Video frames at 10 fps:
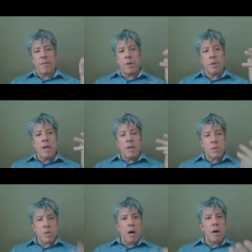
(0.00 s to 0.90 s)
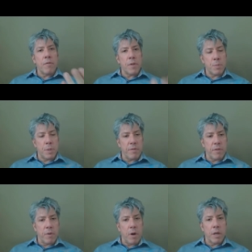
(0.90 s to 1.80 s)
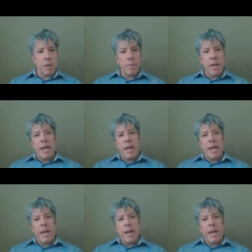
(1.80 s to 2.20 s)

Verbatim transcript: After you solve for the specific volume